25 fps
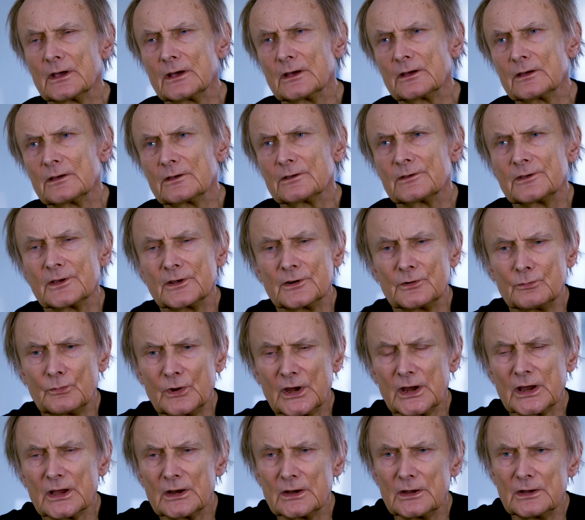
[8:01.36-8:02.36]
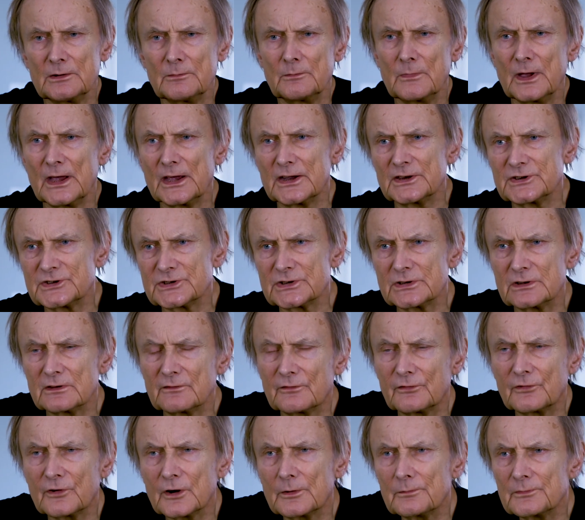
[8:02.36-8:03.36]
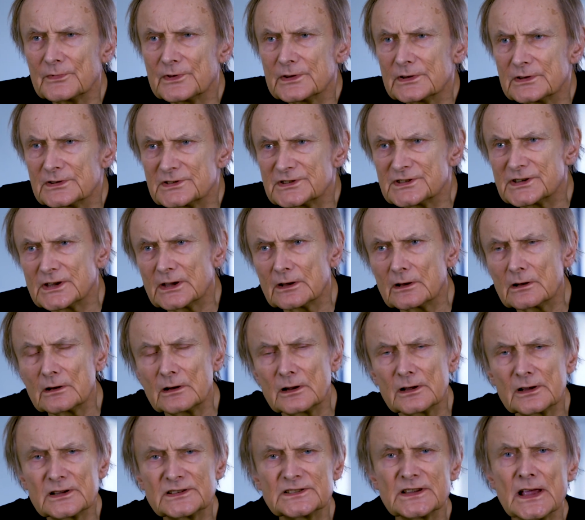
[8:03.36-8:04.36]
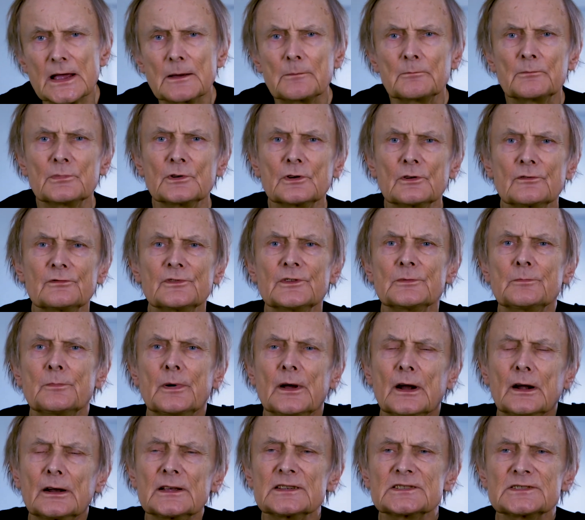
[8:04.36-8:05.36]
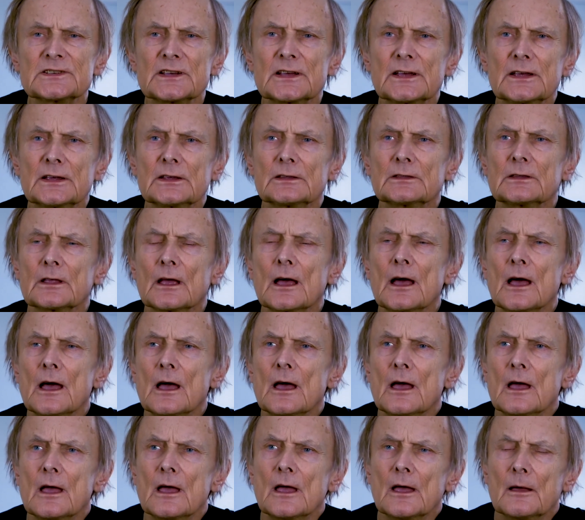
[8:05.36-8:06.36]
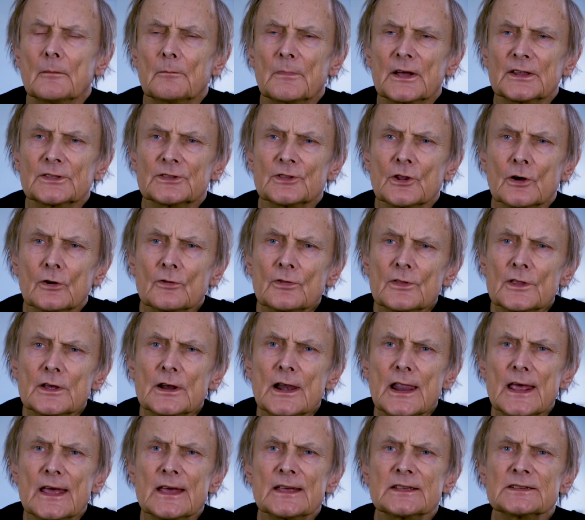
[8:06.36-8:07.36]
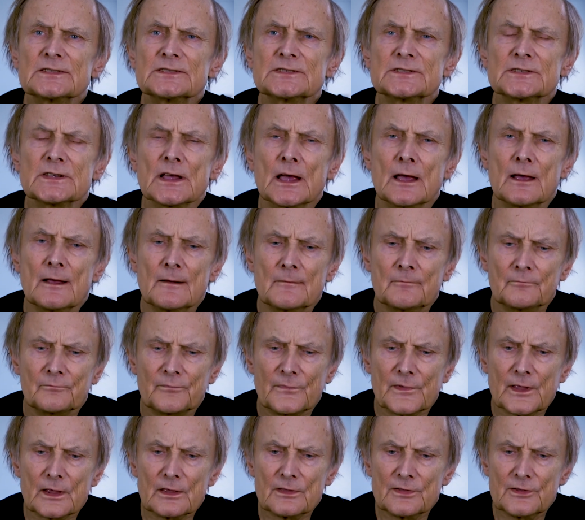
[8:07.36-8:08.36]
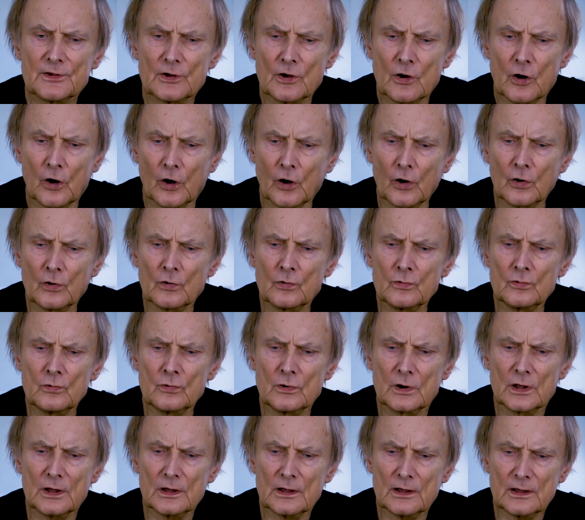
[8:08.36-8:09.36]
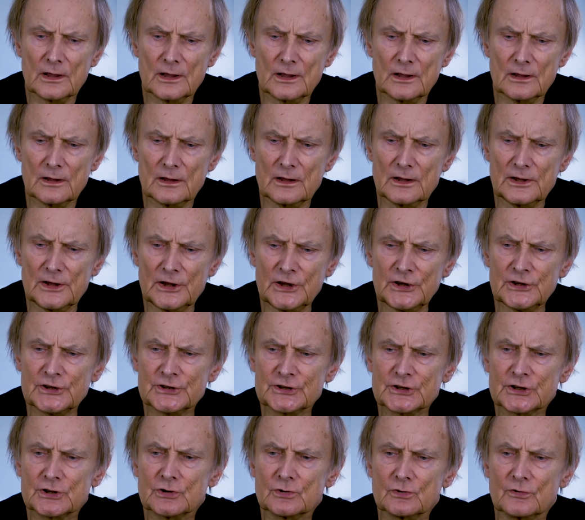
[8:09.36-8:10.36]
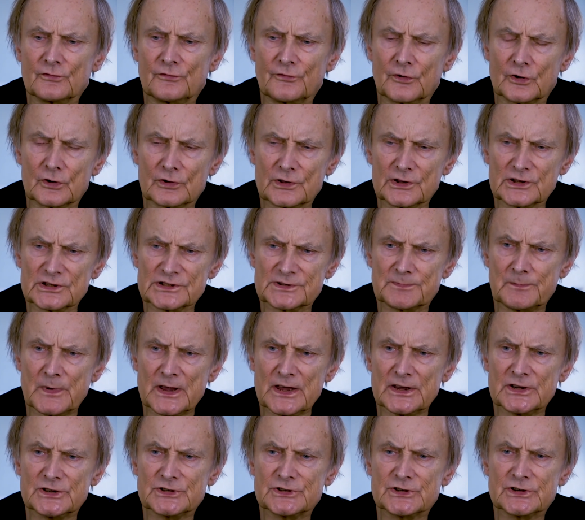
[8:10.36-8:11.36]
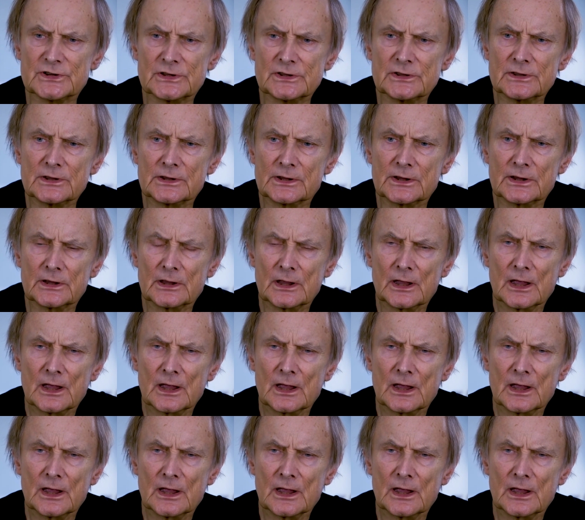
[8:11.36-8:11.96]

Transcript: uh, than we can imagine from the single example of the parasite. But nonetheless, the whole issue for this patient